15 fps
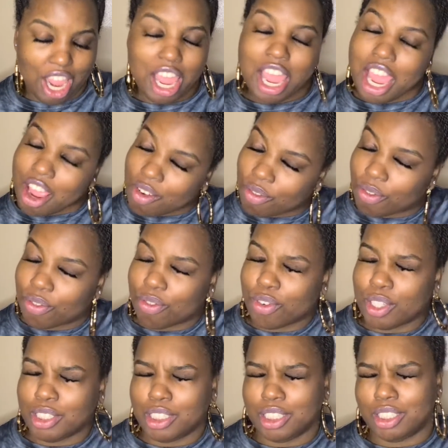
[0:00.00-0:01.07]
every
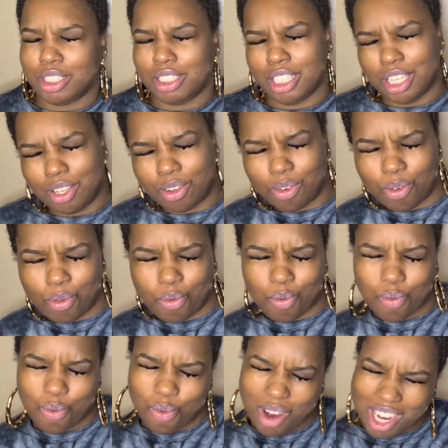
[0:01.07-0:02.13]
single
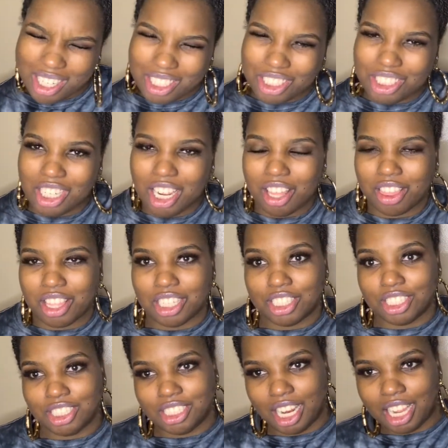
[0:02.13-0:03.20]
one of the
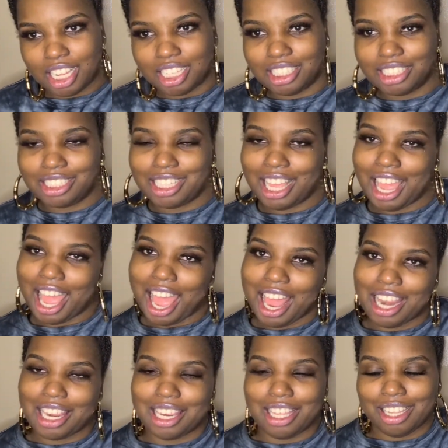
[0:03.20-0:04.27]
shades that I
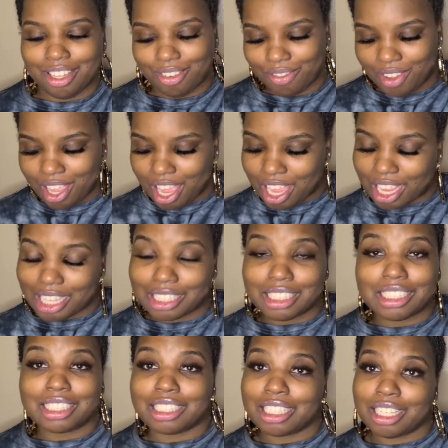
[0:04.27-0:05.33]
love, because it's,